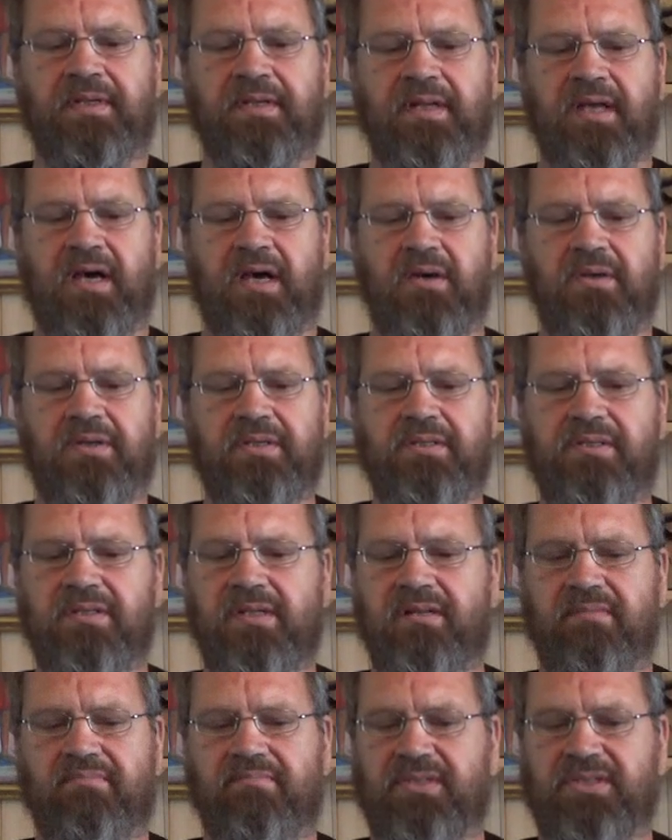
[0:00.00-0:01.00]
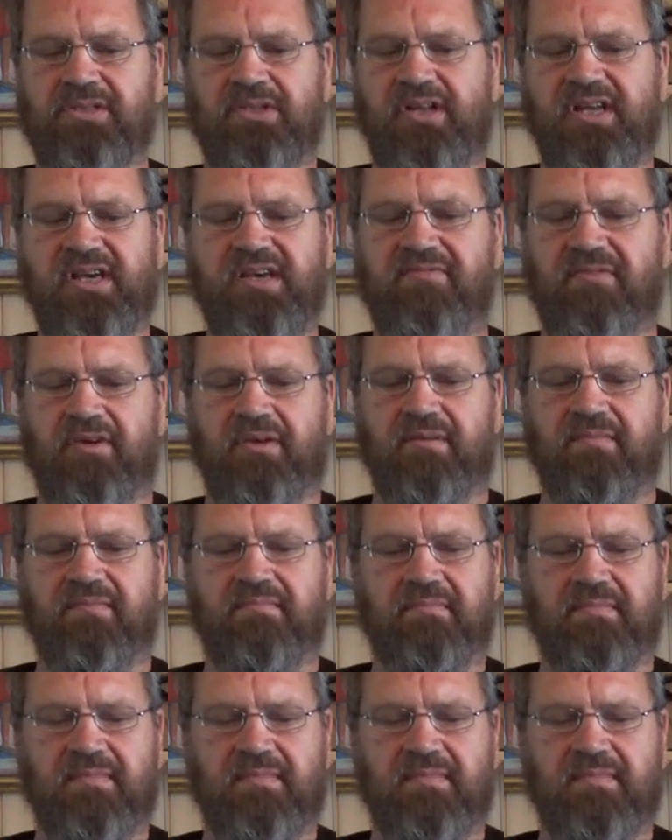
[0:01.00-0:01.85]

Now he's, he's leaving.